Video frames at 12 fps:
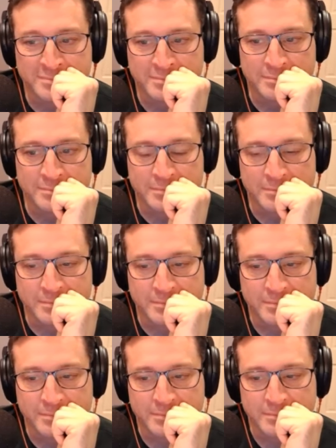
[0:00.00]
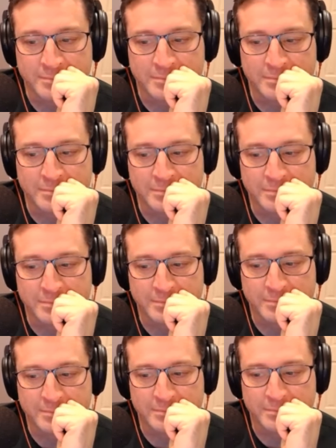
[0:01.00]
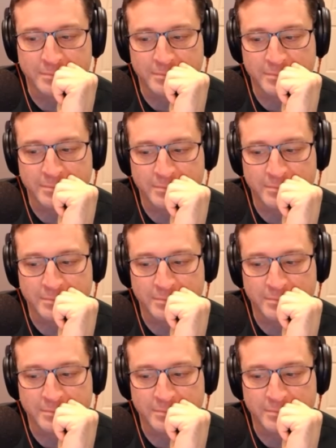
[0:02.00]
This person isn't speaking.